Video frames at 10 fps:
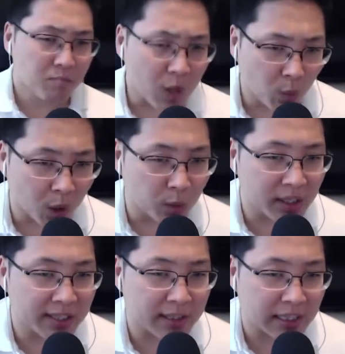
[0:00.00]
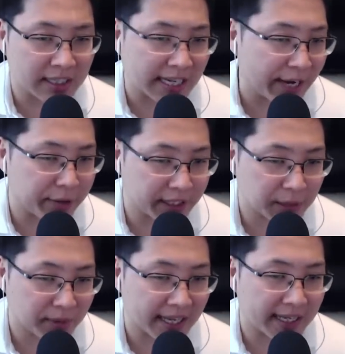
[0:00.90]
what would the inheritance
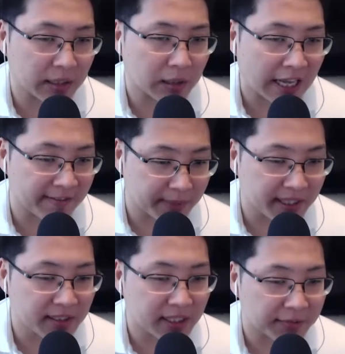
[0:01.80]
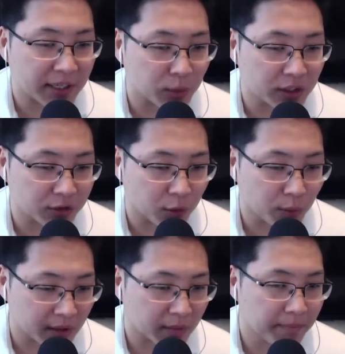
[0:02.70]
plan have been if there was no
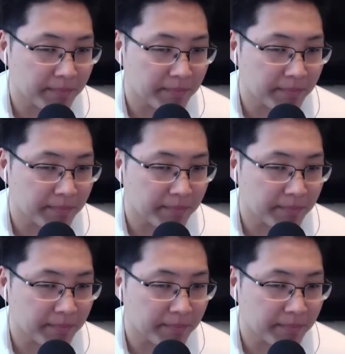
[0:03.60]
will?